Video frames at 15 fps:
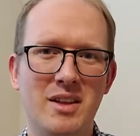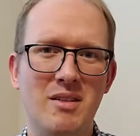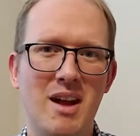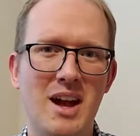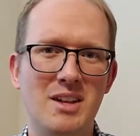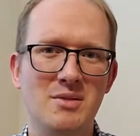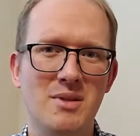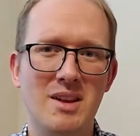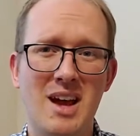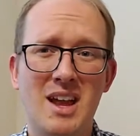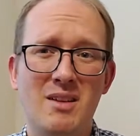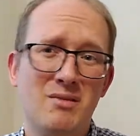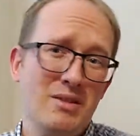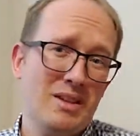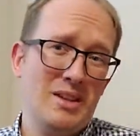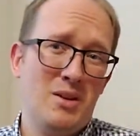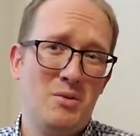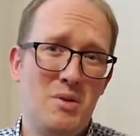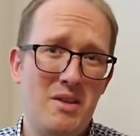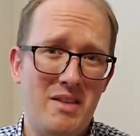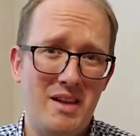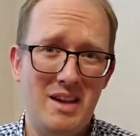graduated. I don't really know
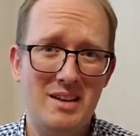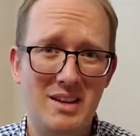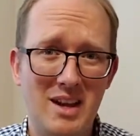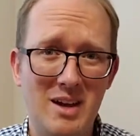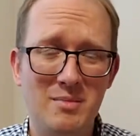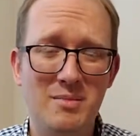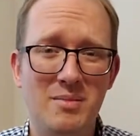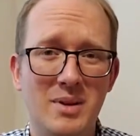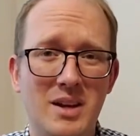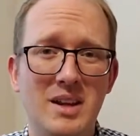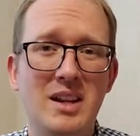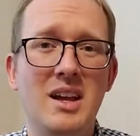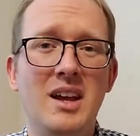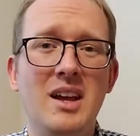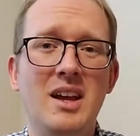where they ended up, but